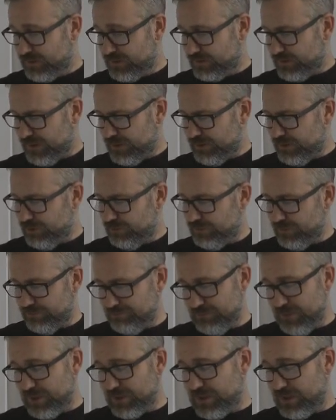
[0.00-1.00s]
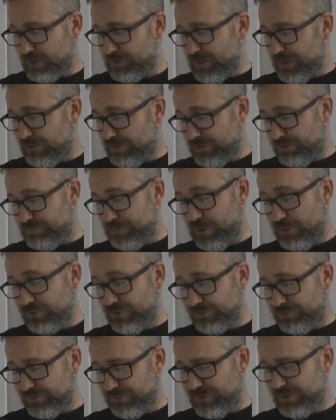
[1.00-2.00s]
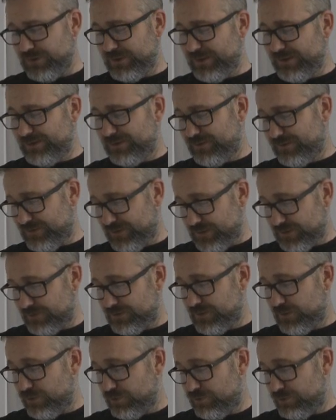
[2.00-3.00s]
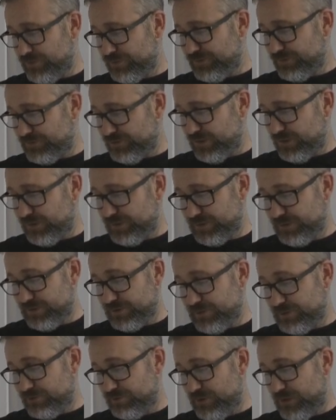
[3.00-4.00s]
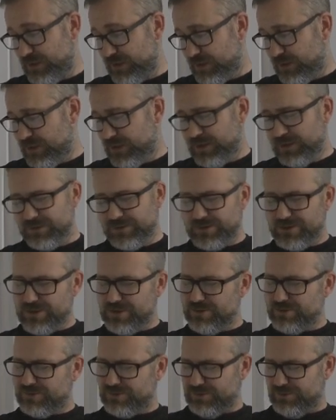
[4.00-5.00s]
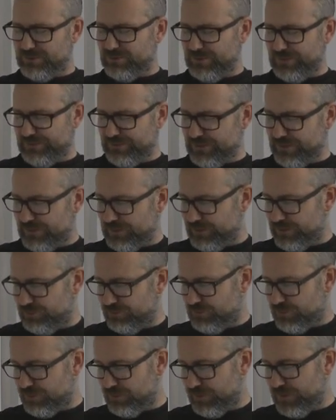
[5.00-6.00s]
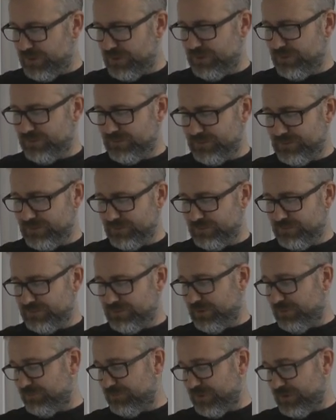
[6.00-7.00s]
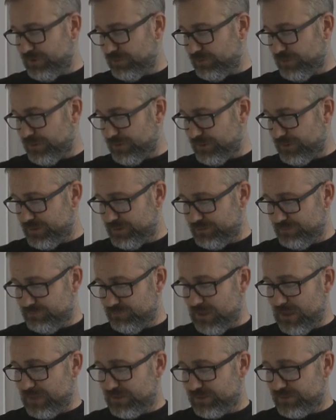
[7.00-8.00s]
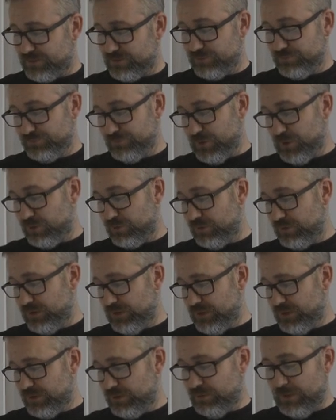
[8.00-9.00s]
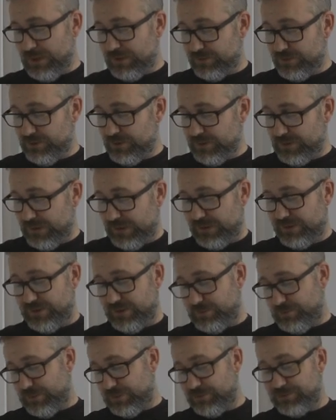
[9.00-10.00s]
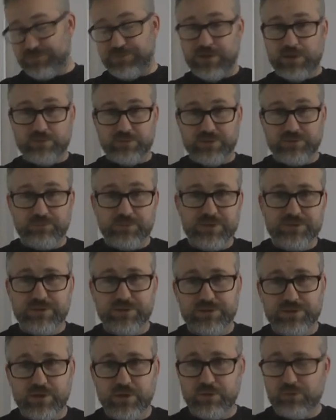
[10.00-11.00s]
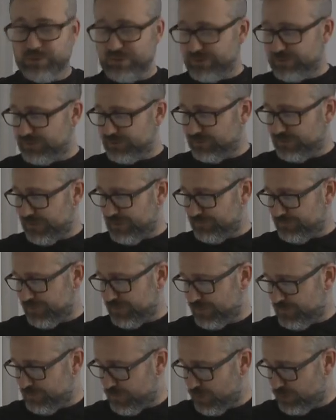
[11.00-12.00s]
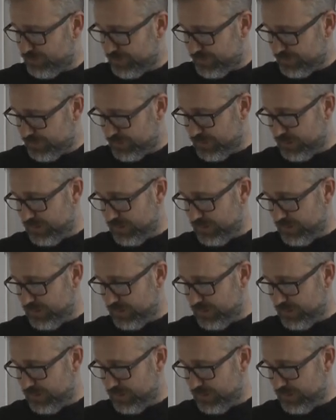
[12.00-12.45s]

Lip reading: They knew that mucking about in boats was the latest thing Toad had started to do. "Toad's always got a new craze to do something or other," Rat told Mole, who hadn't heard anything about the famous Mr. Toad until that very moment.